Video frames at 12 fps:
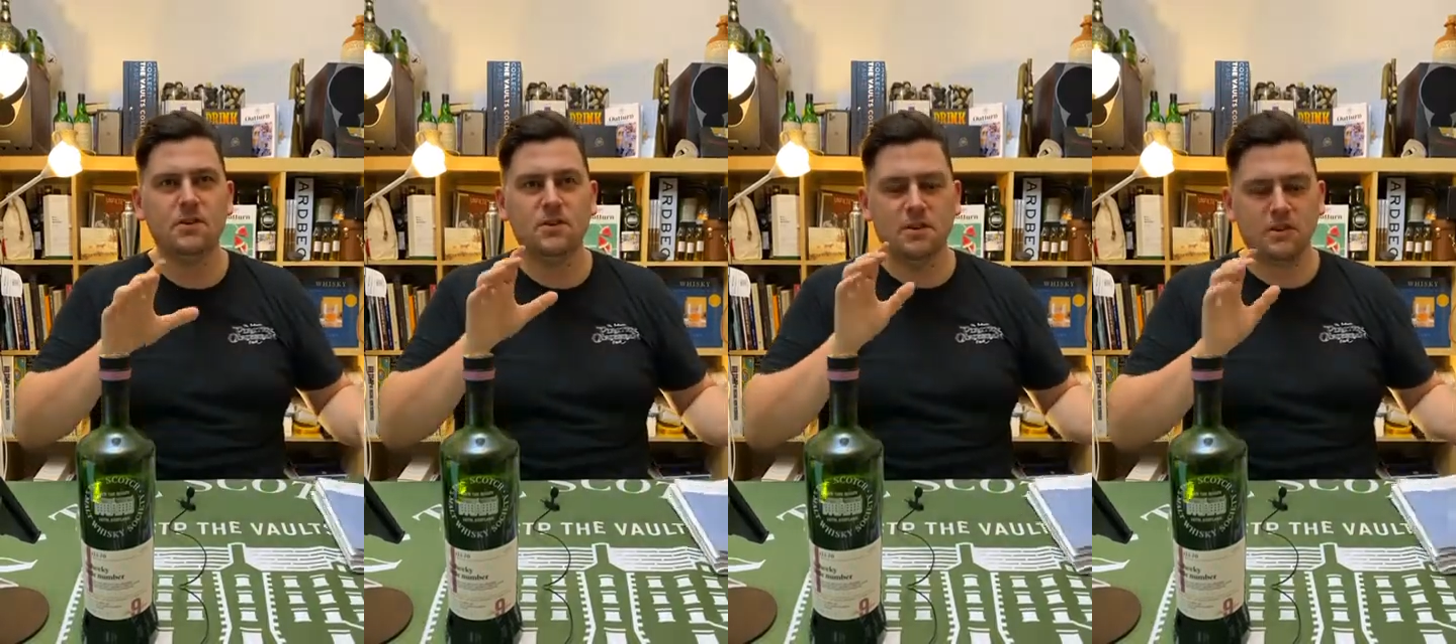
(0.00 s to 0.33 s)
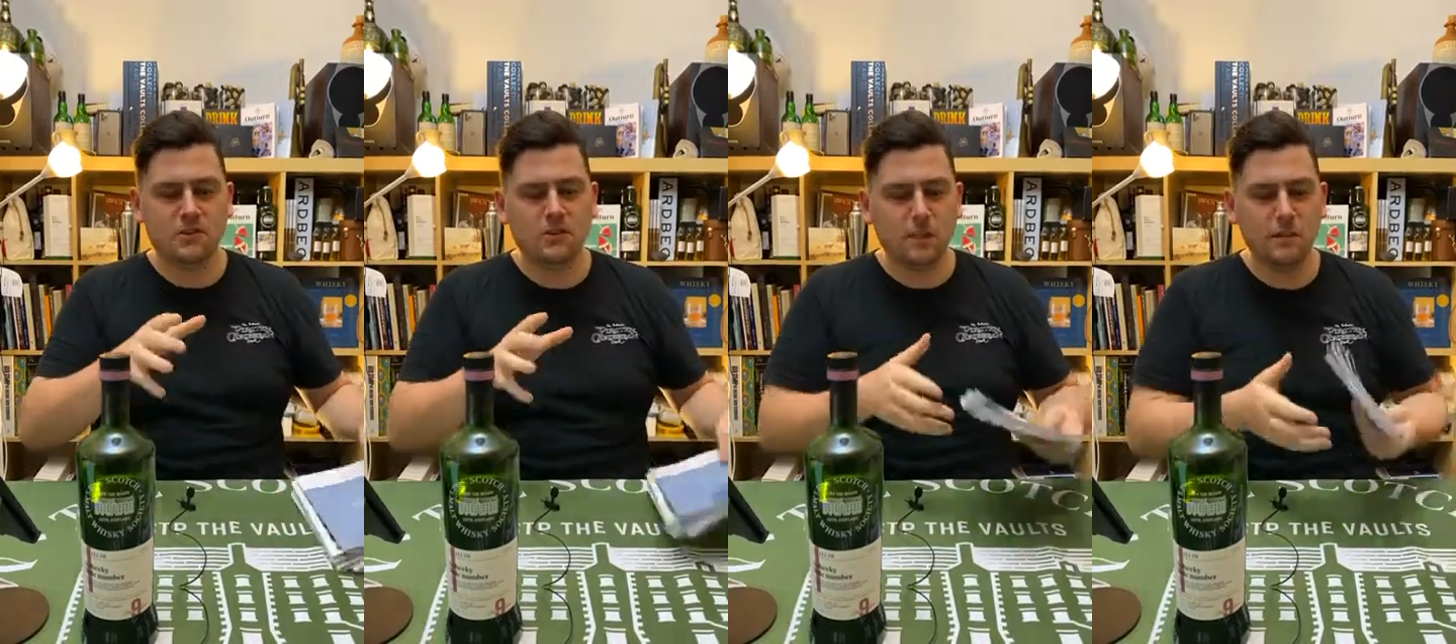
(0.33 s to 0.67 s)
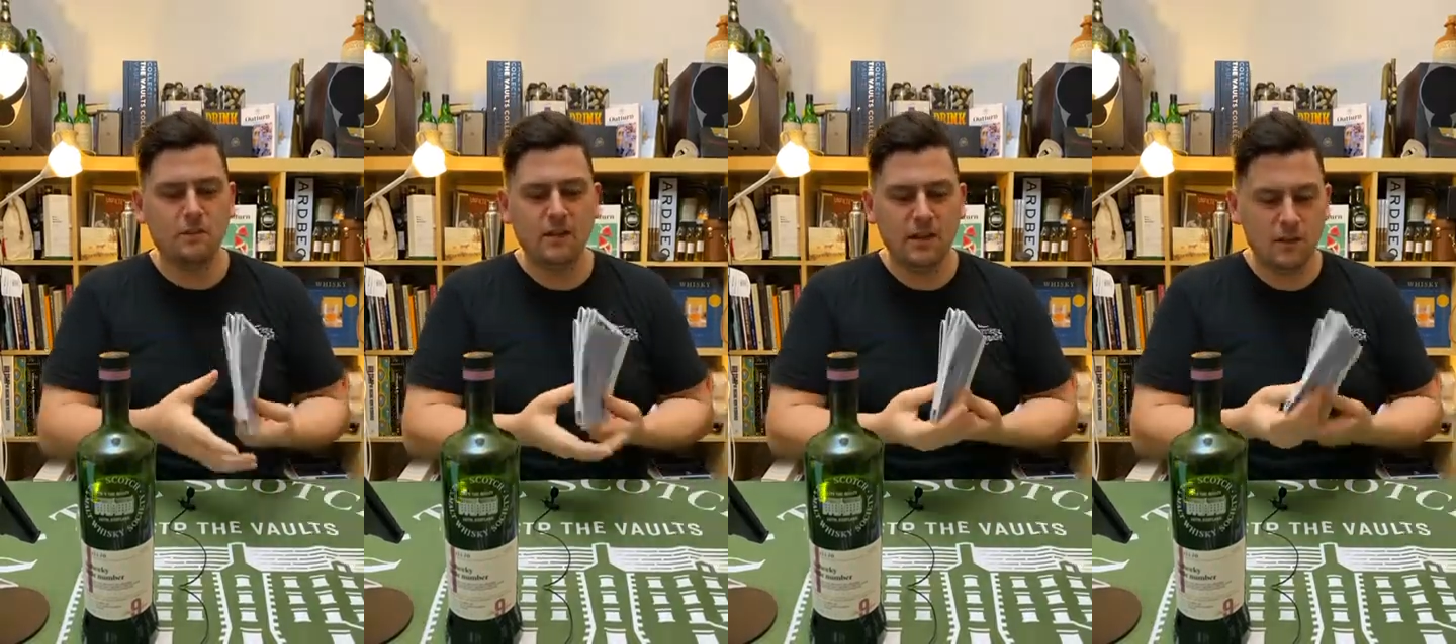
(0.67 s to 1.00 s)
this is going to
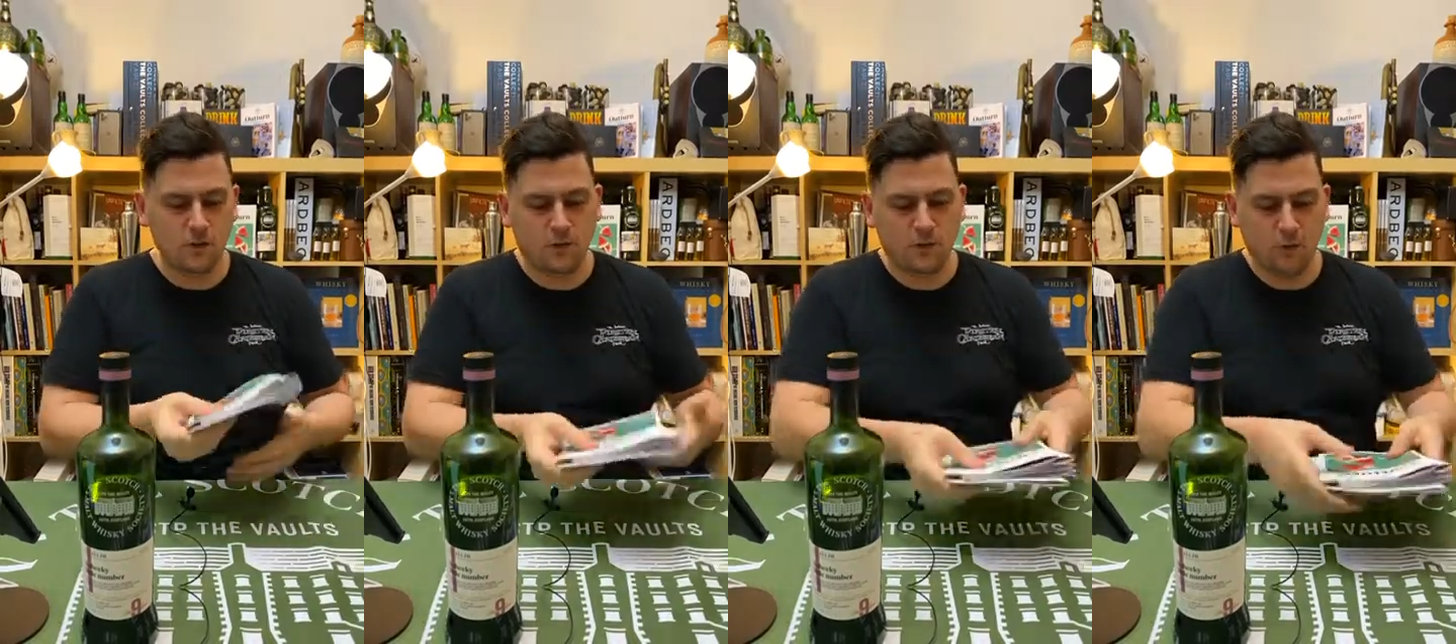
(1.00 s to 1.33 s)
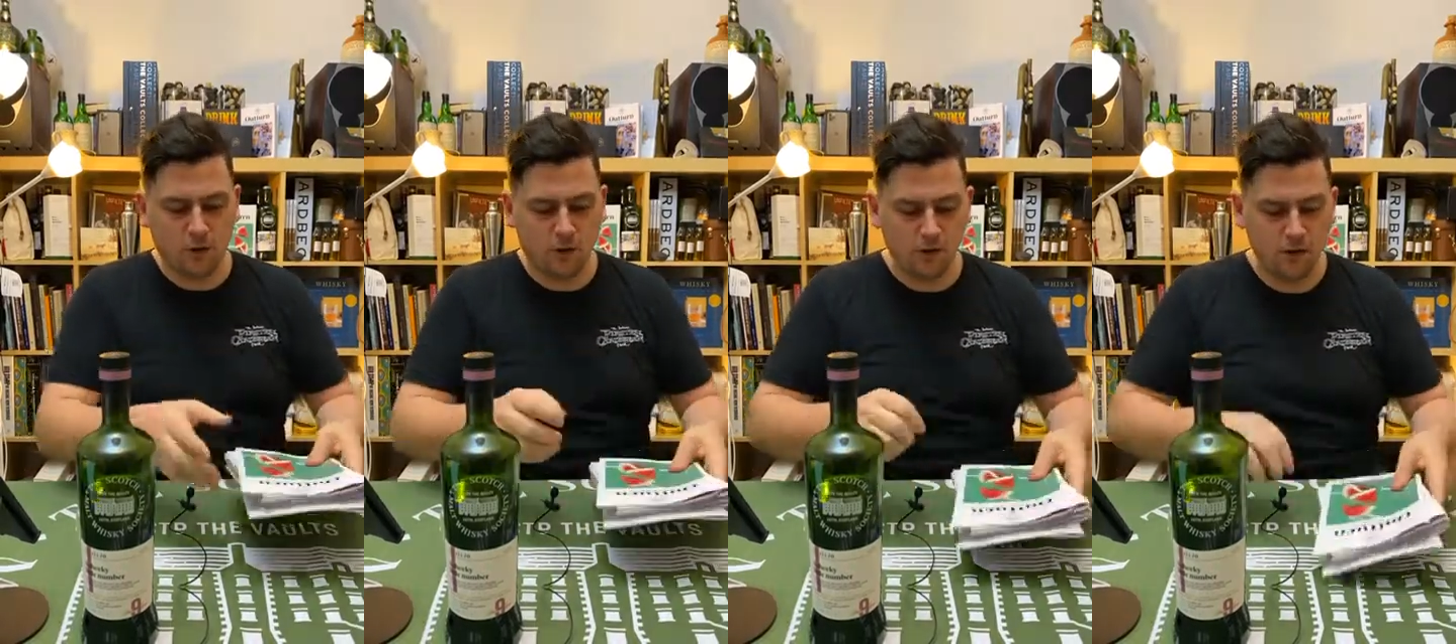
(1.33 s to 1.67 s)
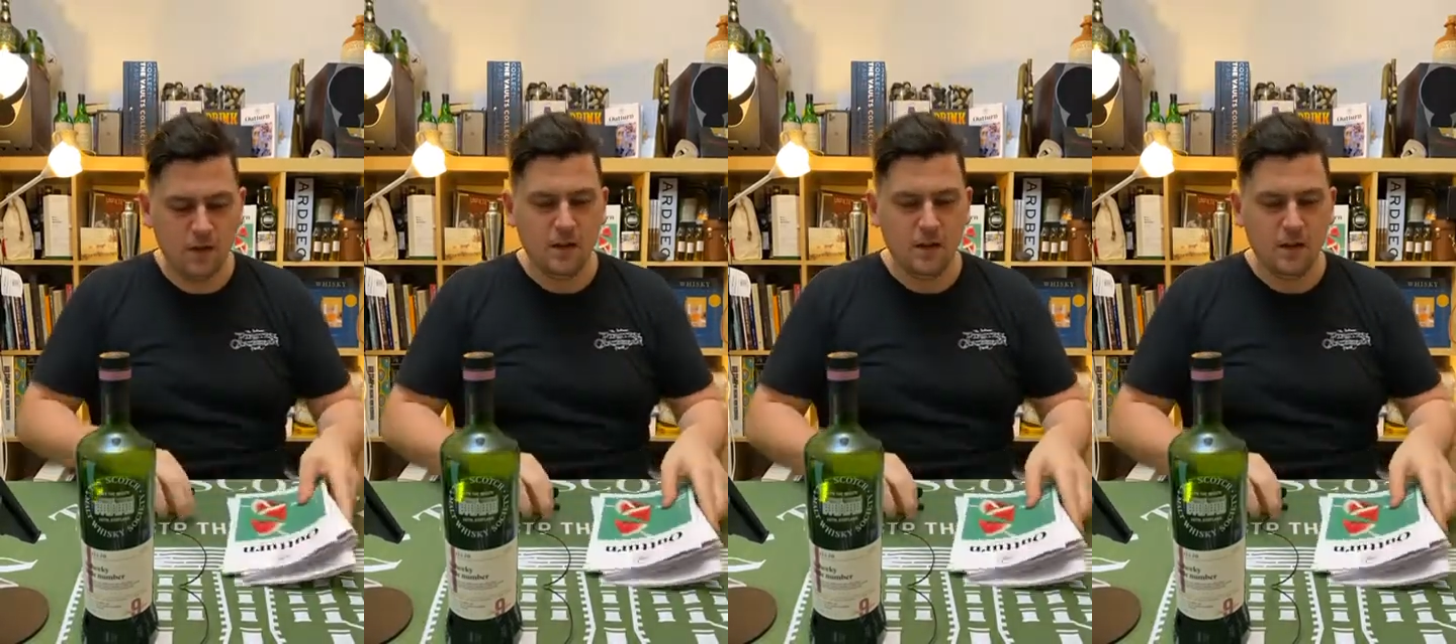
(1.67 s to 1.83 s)
be really useful for you.